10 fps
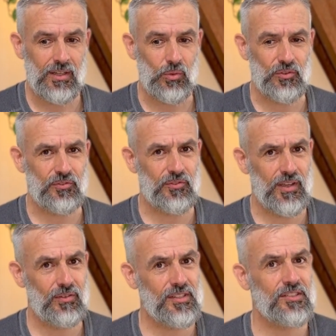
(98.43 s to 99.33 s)
was
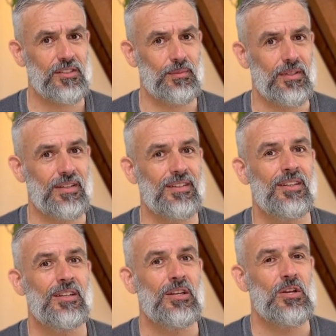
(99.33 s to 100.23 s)
very similar
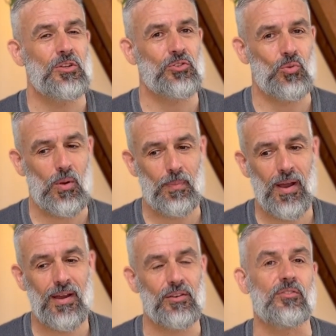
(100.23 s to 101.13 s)
to a
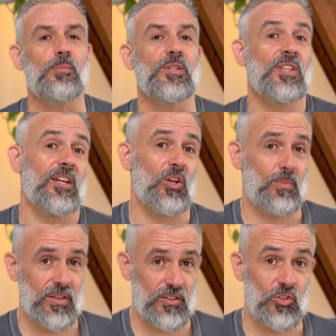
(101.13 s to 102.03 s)
part of the Buteyko
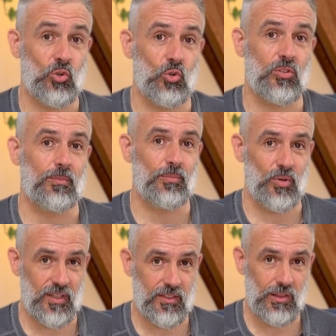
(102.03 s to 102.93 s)
method called
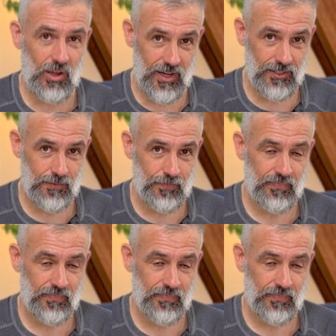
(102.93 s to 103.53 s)
breathe light.